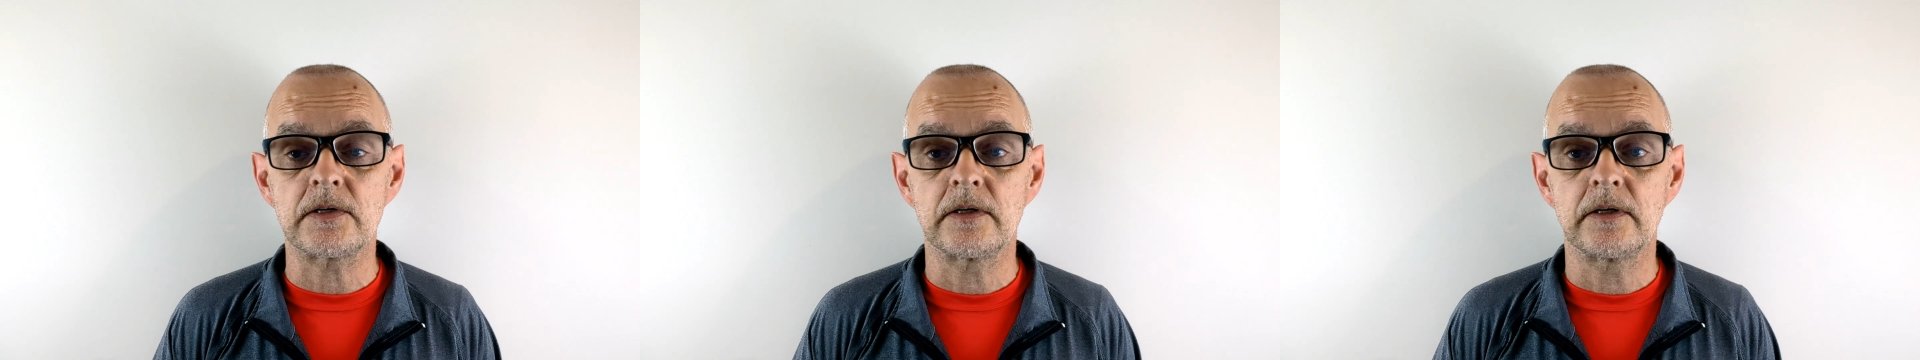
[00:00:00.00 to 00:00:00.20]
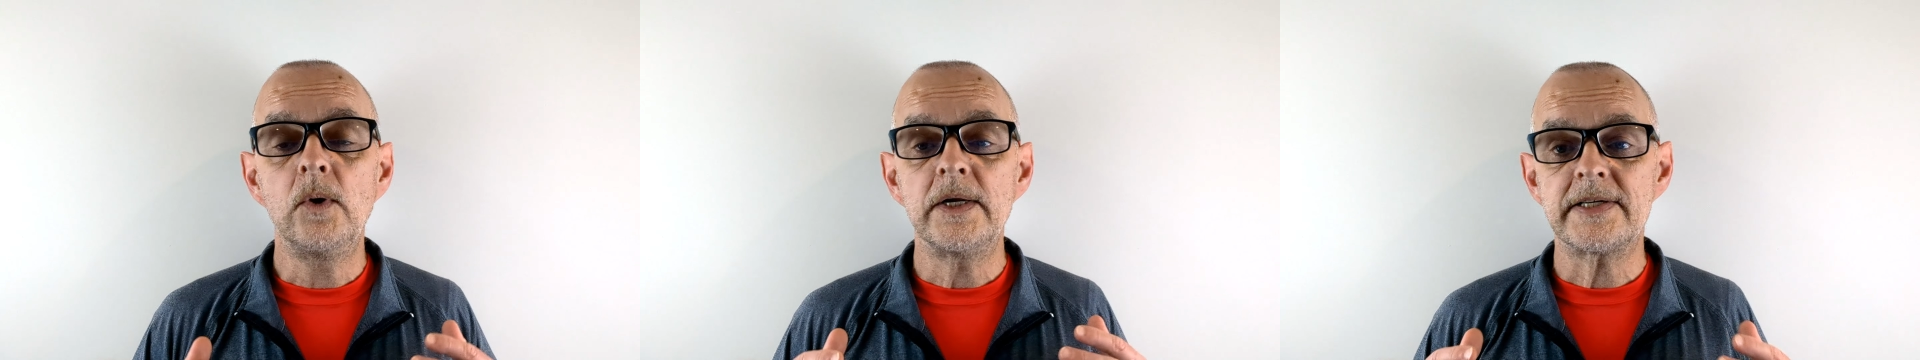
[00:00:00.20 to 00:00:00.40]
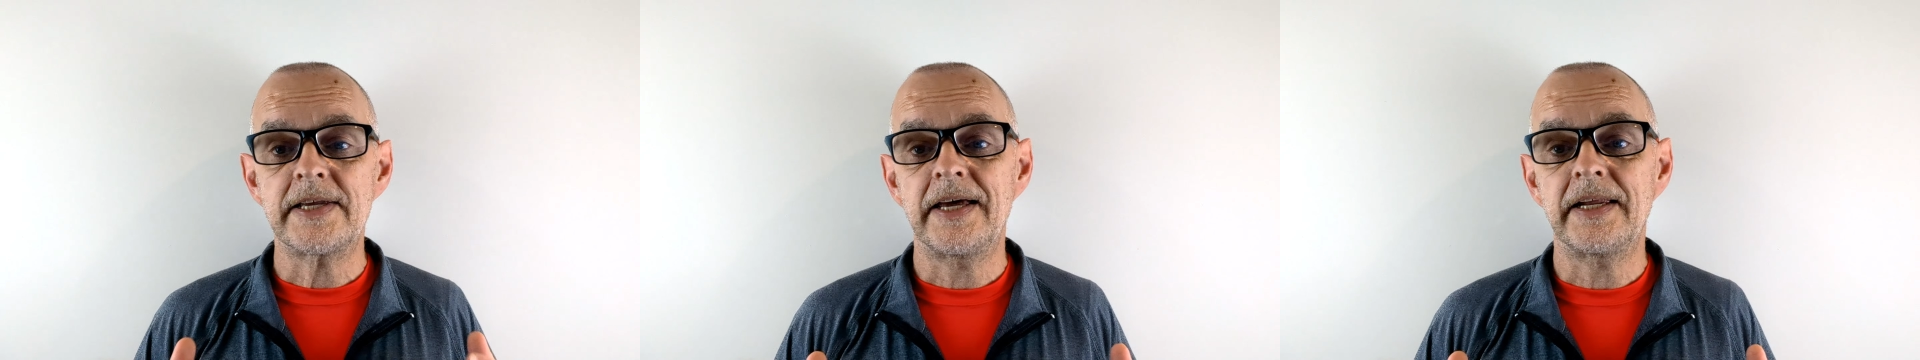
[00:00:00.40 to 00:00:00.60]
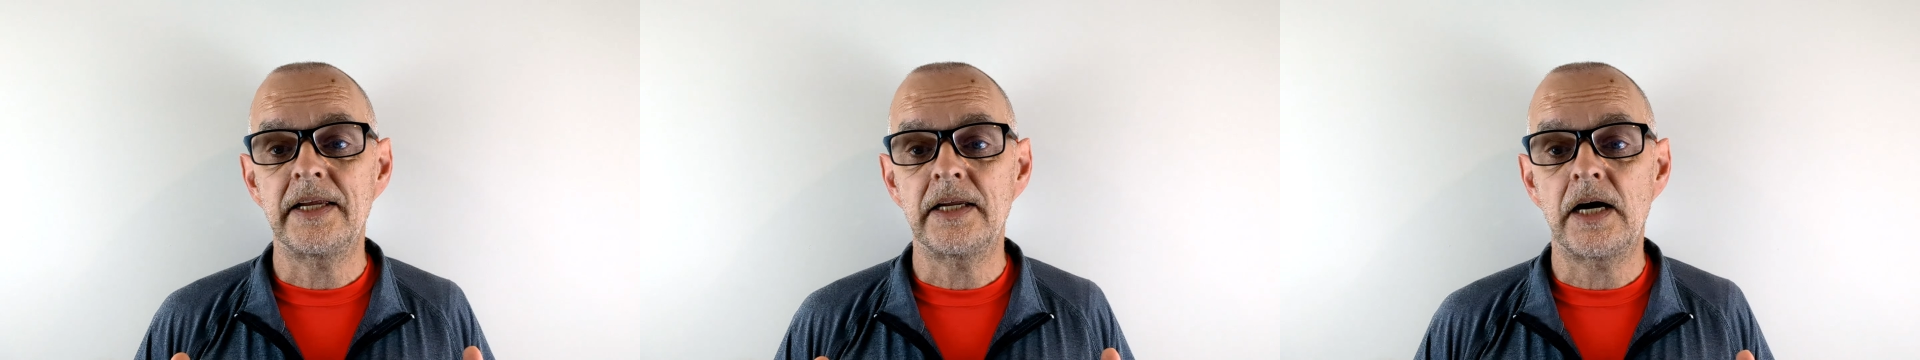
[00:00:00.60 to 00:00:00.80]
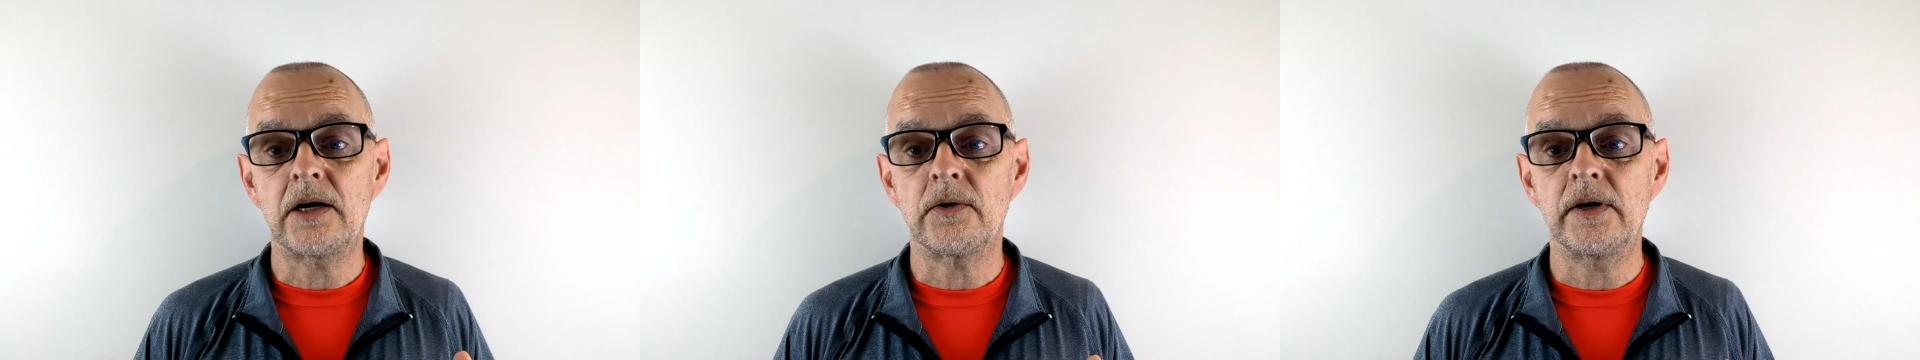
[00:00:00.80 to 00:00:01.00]
We said in
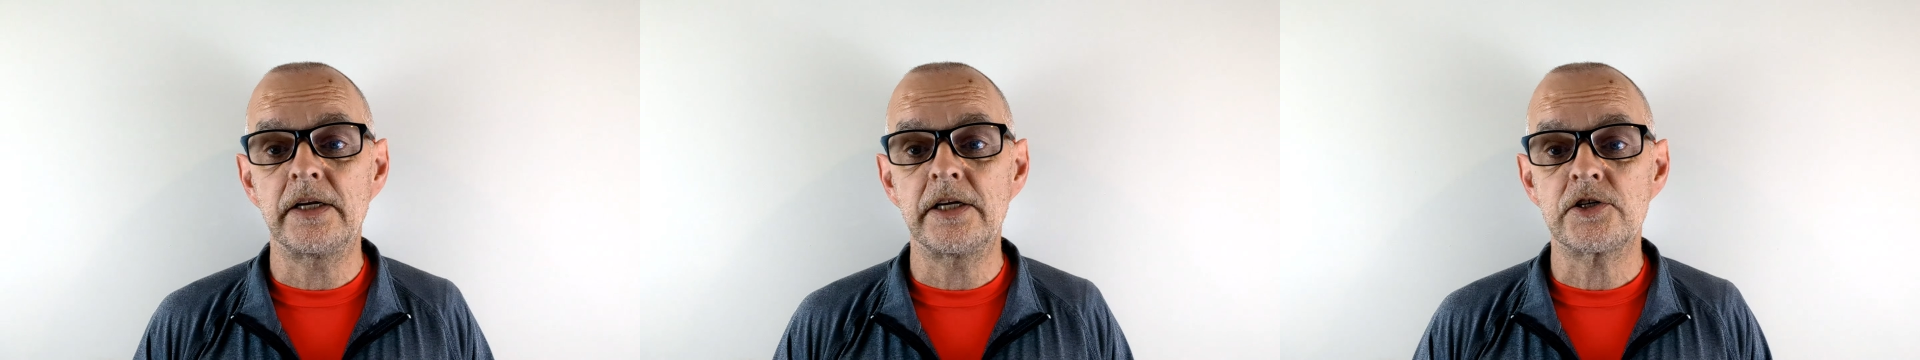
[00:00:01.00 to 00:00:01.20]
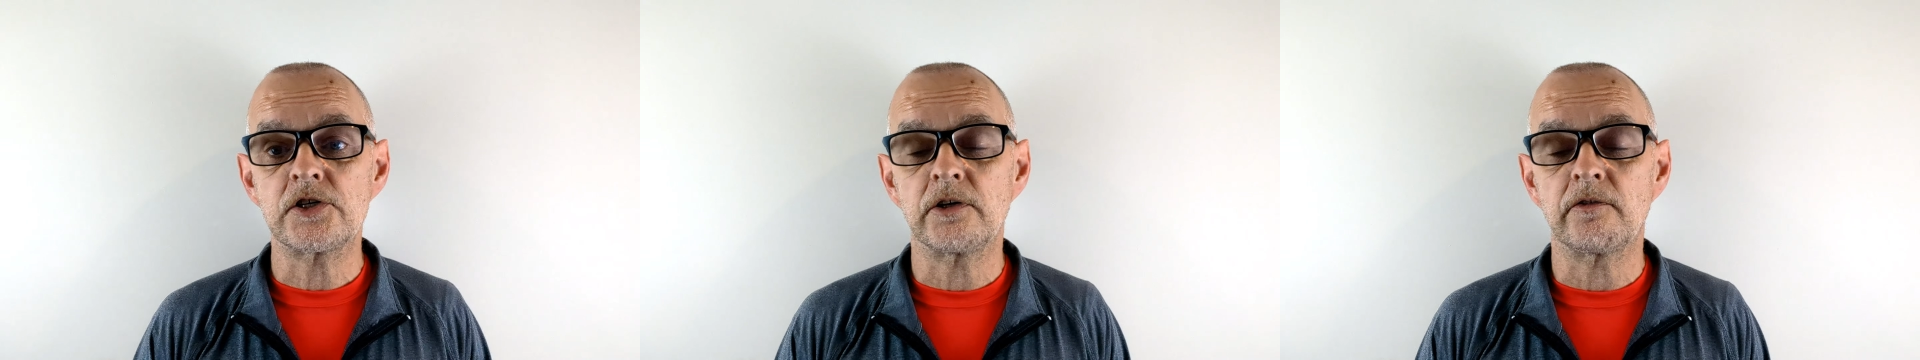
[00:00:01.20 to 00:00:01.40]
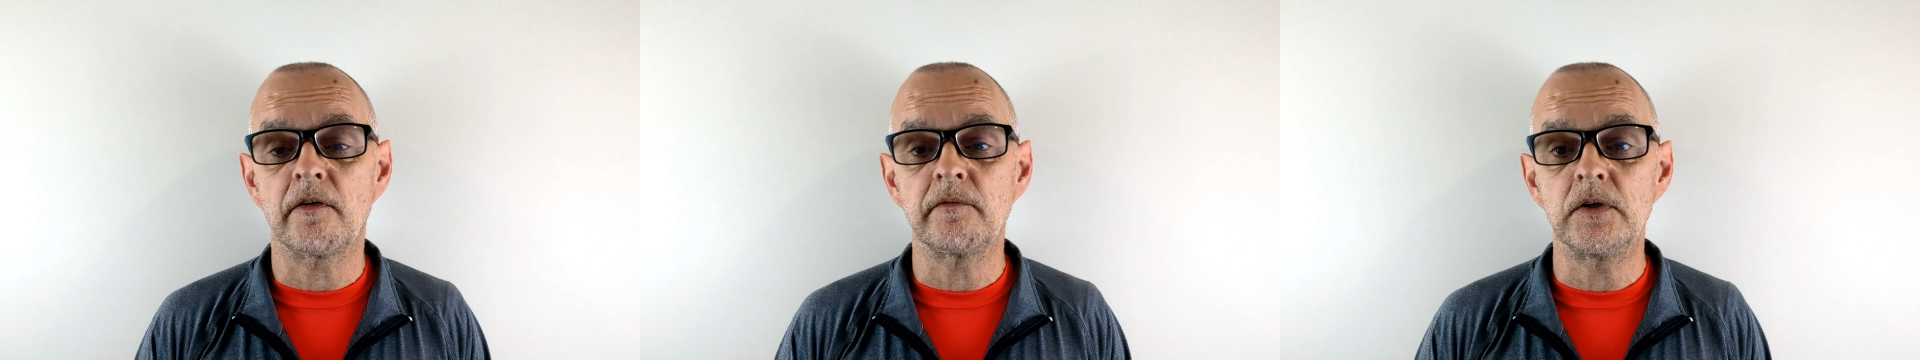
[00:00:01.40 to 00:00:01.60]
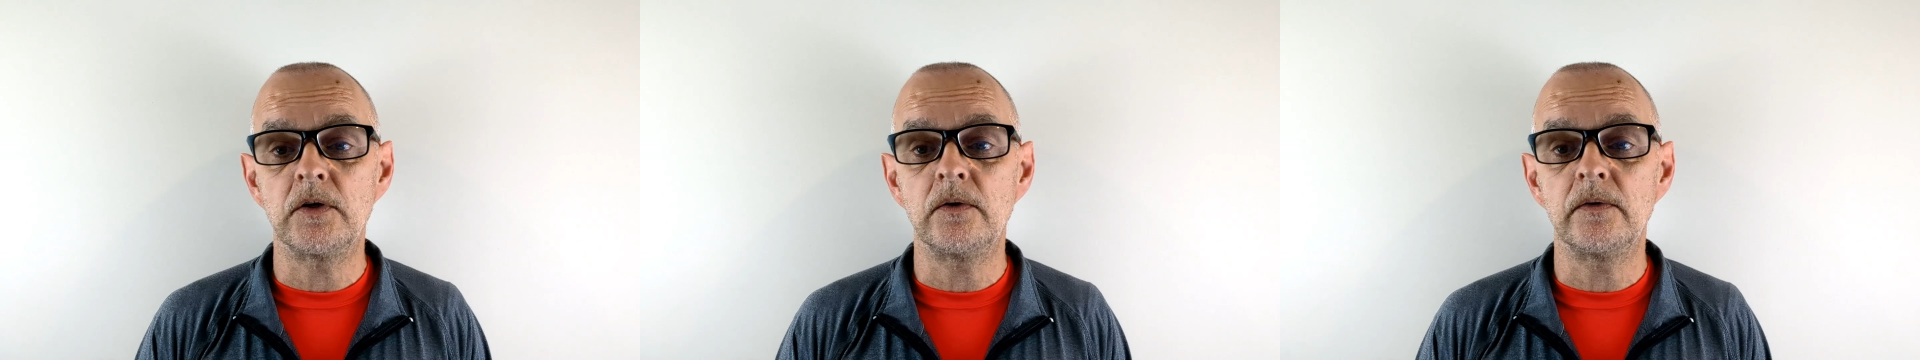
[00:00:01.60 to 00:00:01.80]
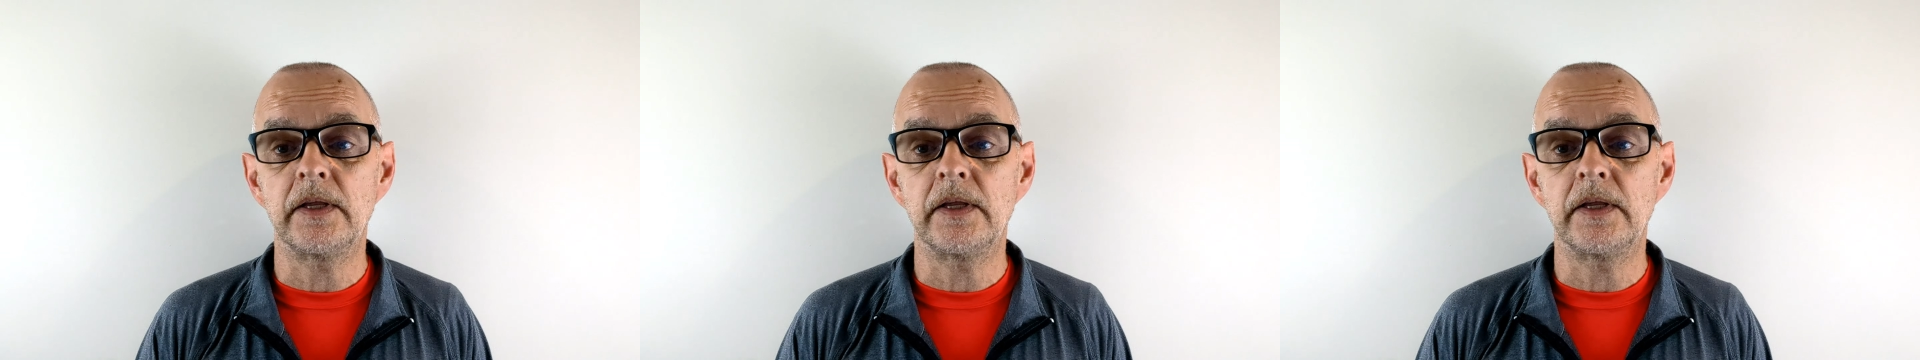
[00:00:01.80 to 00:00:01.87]
our initial review